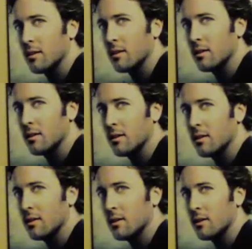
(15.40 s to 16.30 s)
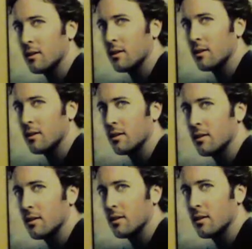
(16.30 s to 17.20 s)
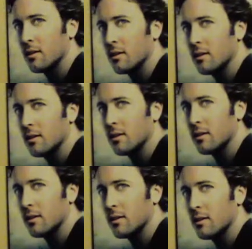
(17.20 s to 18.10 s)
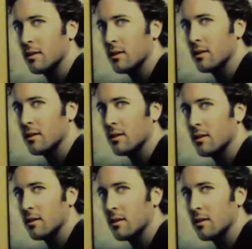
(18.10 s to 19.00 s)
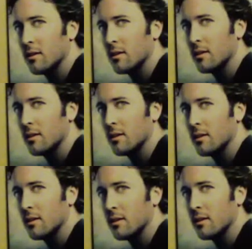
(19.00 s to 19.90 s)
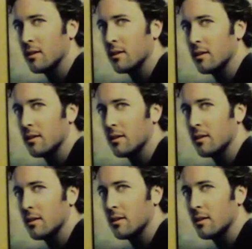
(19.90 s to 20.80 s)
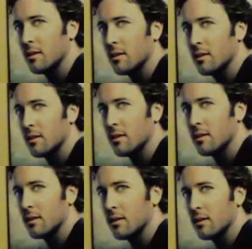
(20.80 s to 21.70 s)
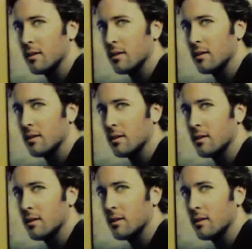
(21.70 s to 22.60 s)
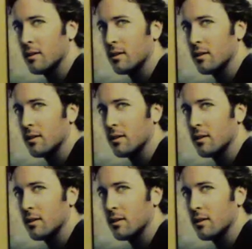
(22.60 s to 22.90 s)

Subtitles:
(silent)